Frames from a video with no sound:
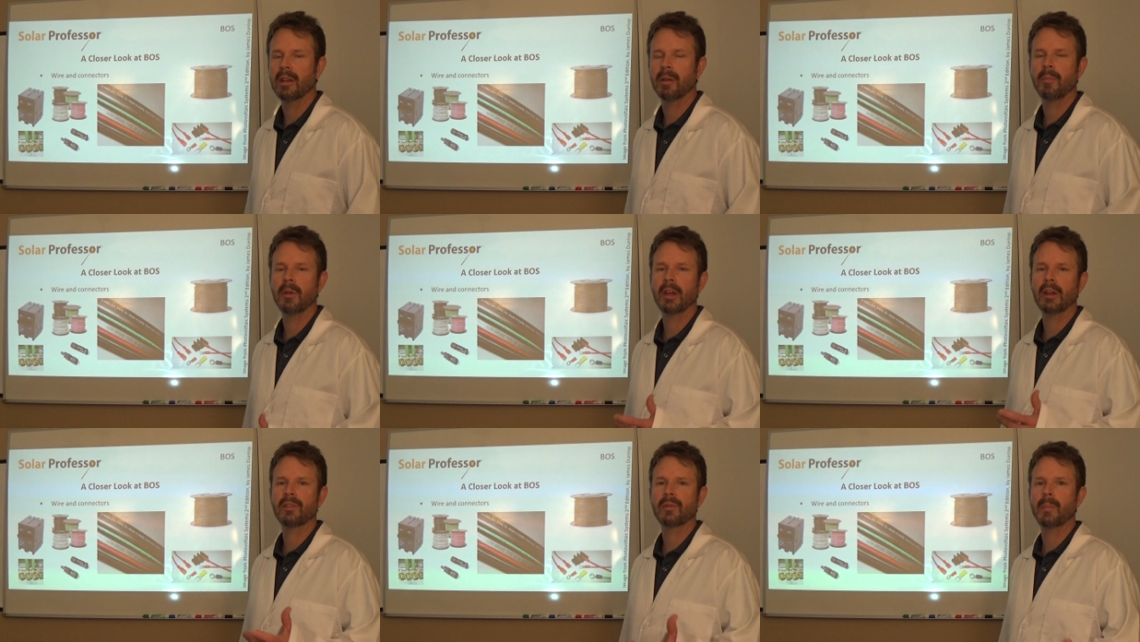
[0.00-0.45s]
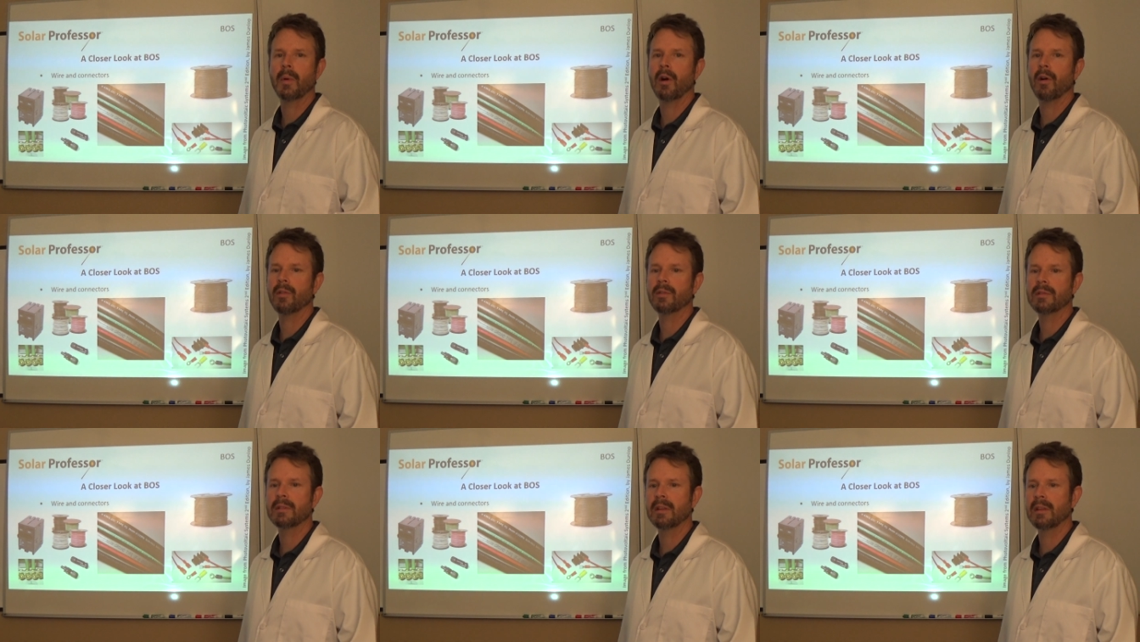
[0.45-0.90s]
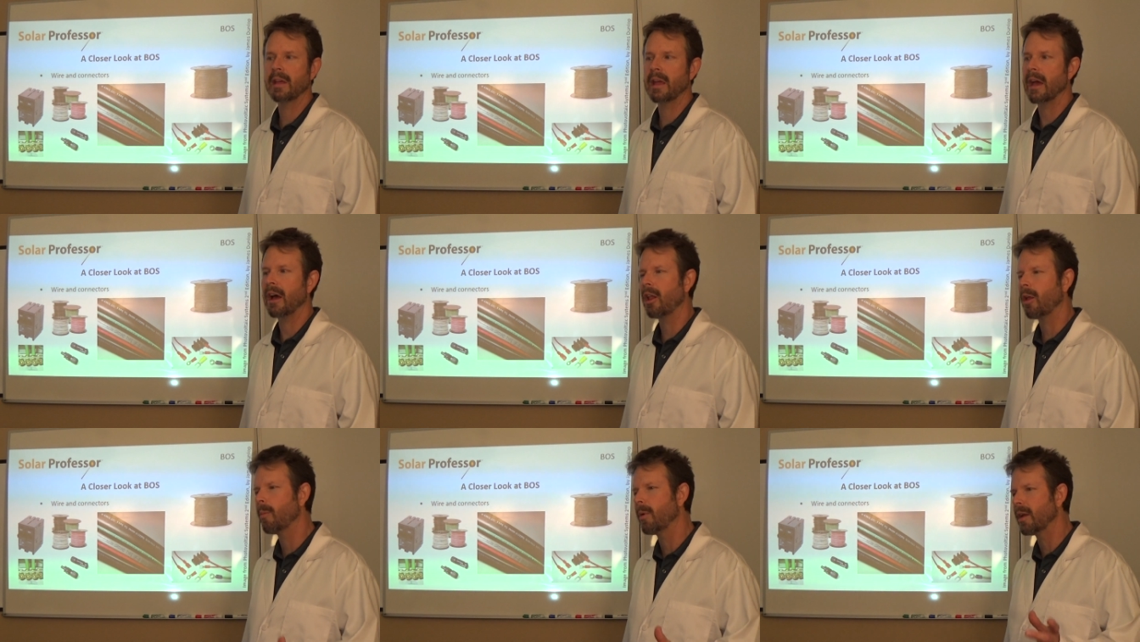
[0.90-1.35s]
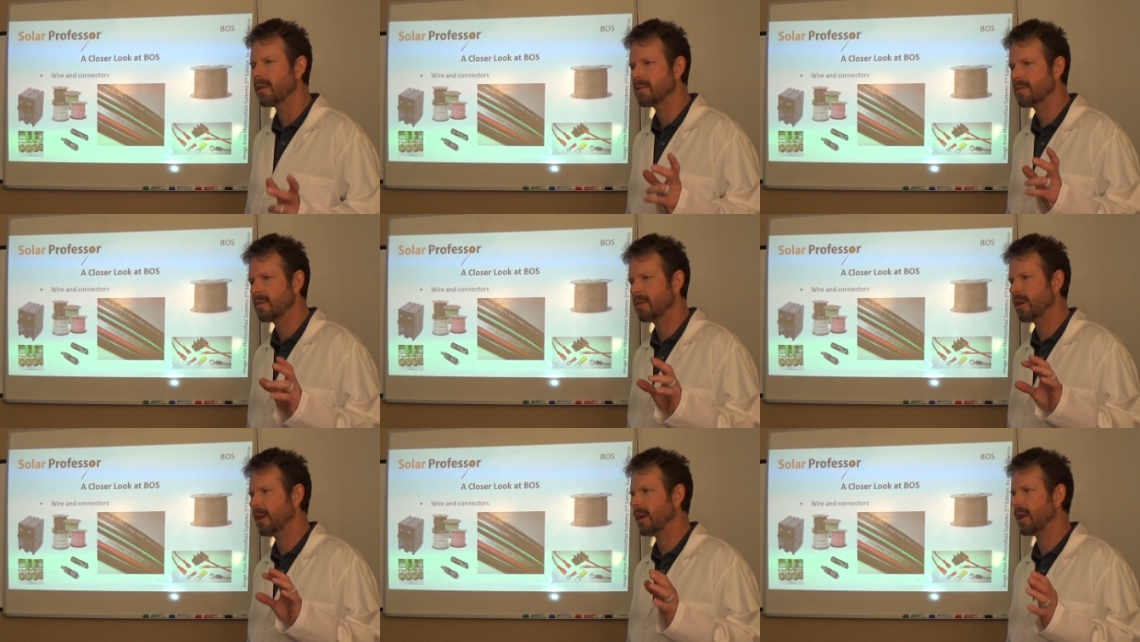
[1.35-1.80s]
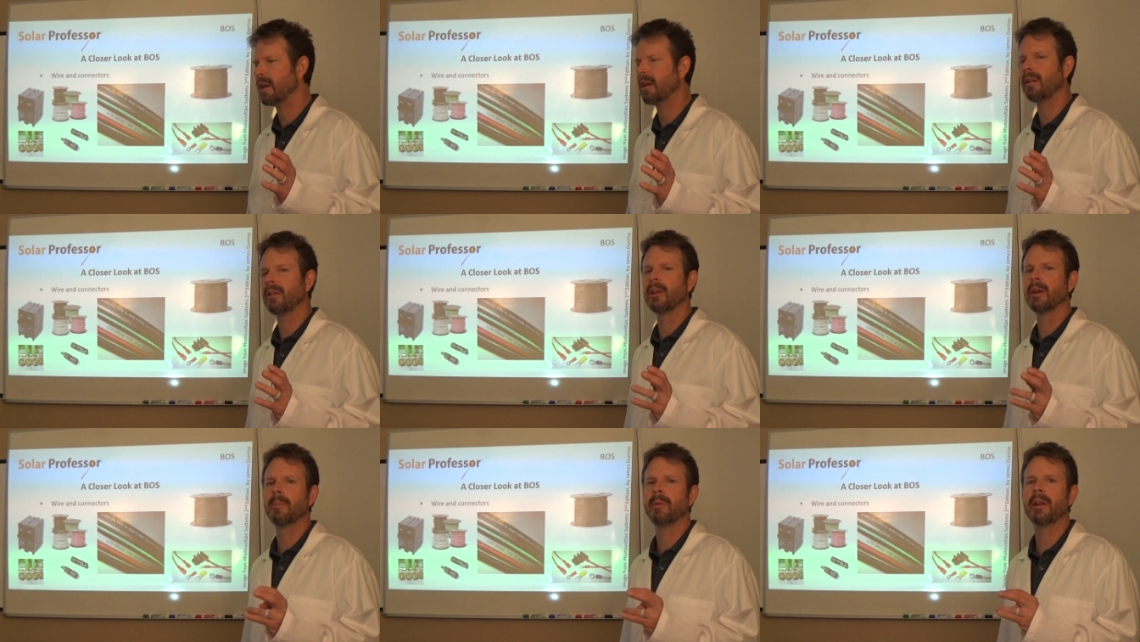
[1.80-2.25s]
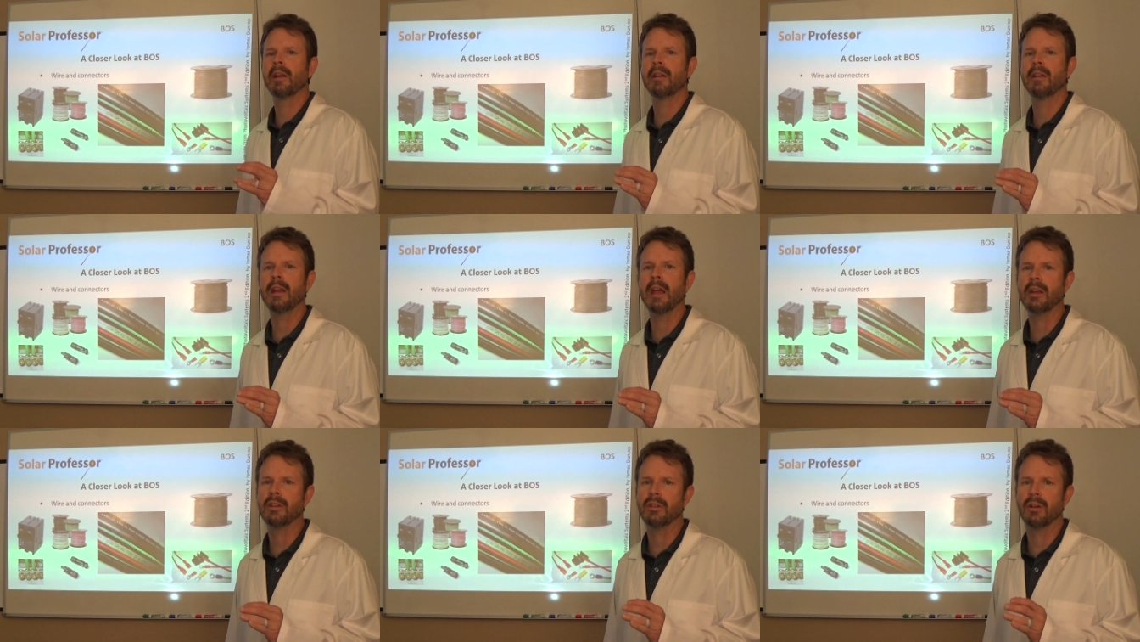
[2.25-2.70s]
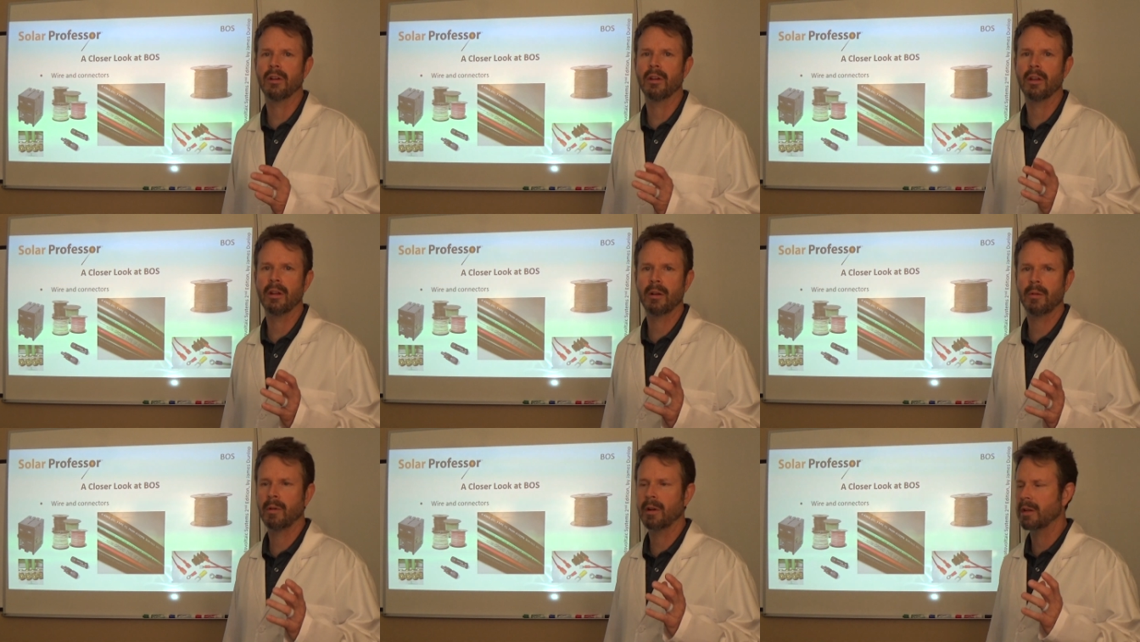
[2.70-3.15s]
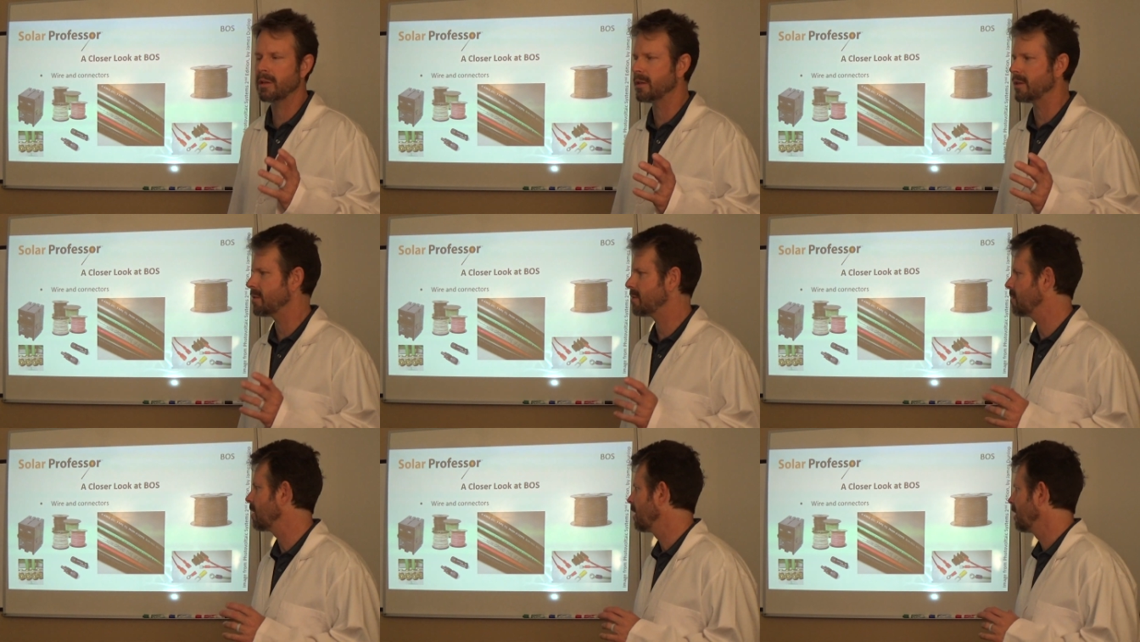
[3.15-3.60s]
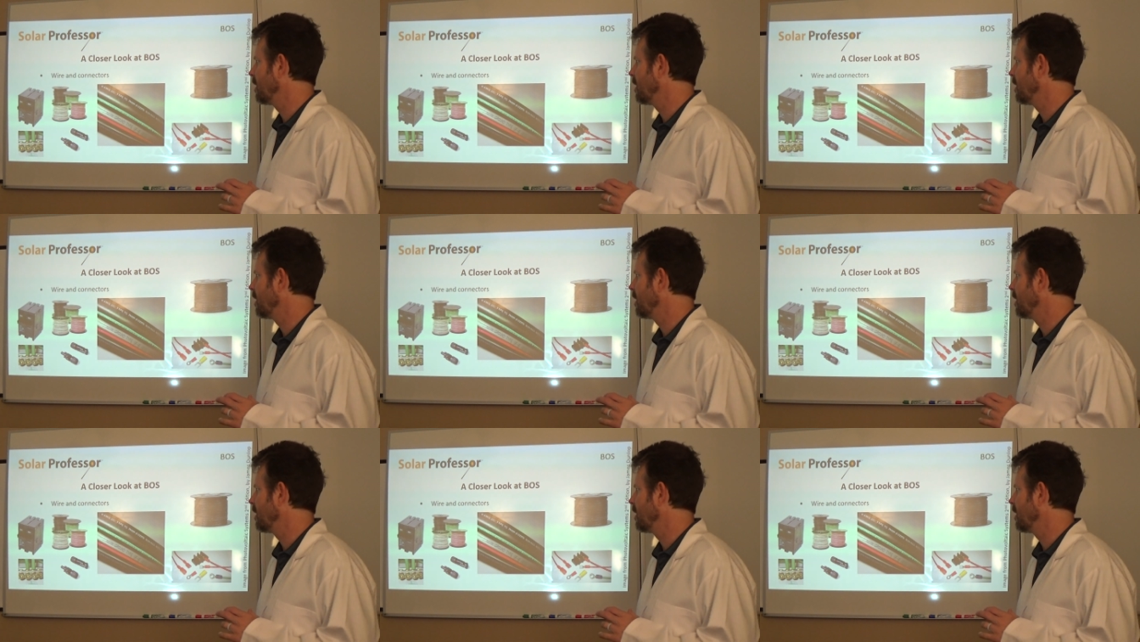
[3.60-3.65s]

can be exposed to the elements in a limited nature. You don't want to just